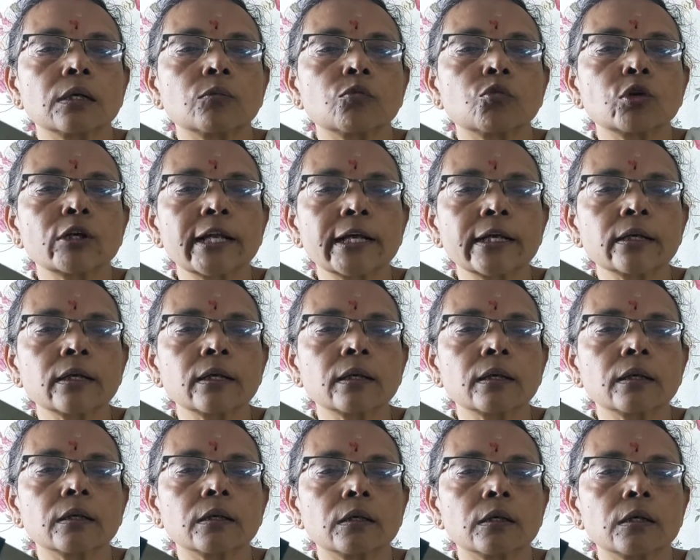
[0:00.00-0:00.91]

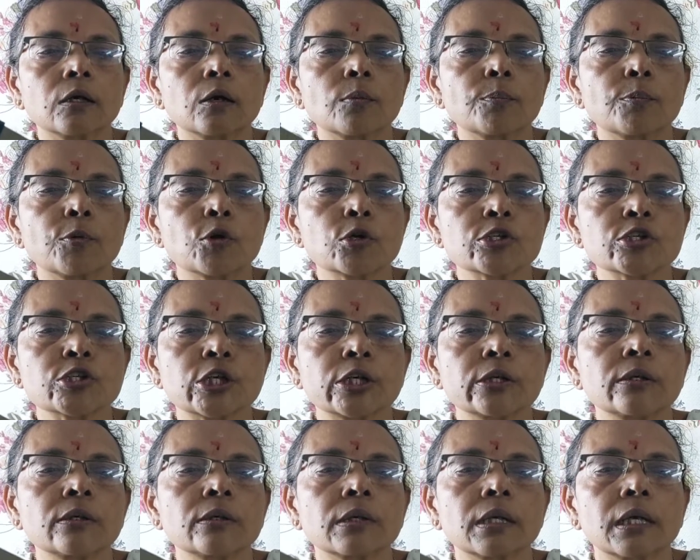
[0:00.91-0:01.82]
wooden
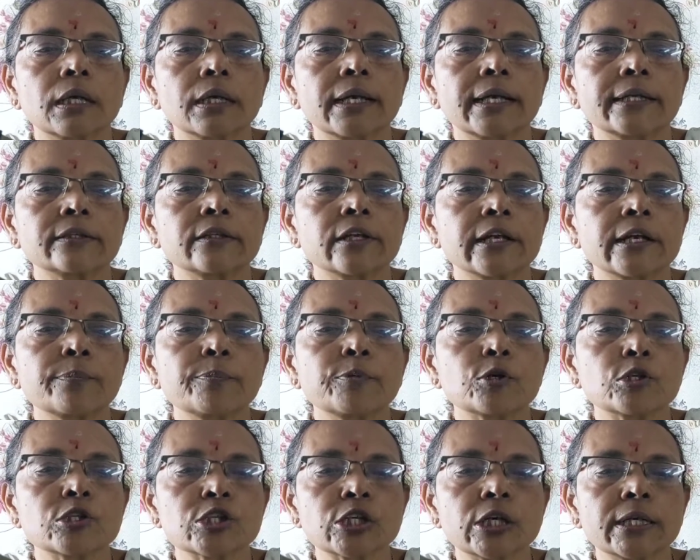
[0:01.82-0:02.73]
portion, leathery
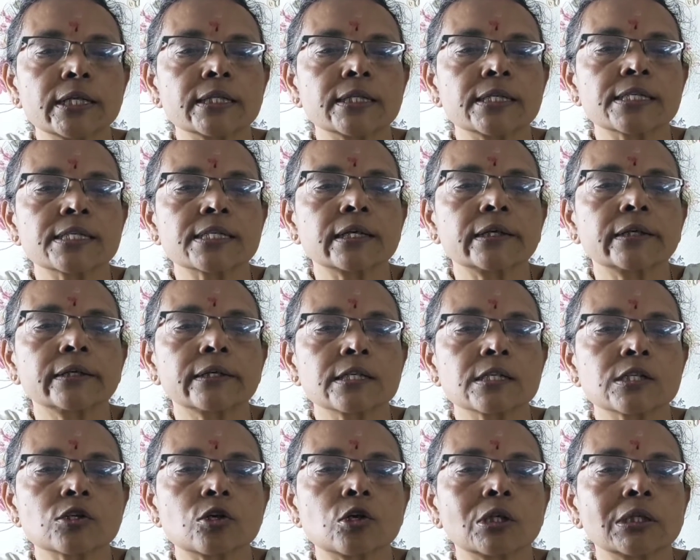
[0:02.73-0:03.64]
portion in the center
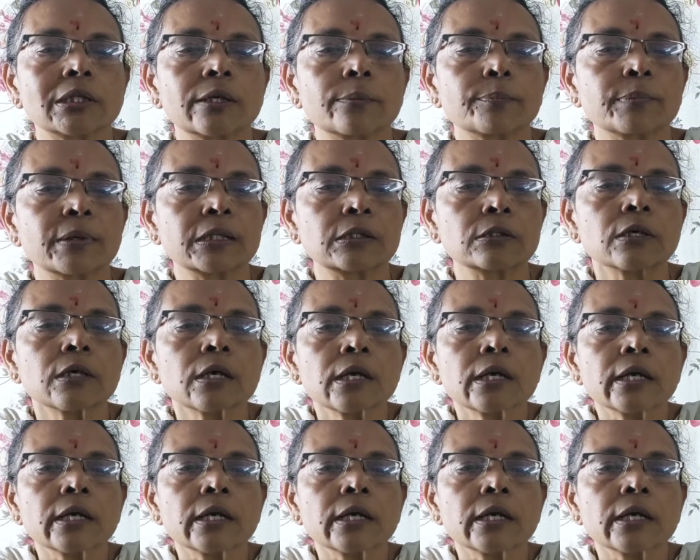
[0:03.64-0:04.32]
is called the pith.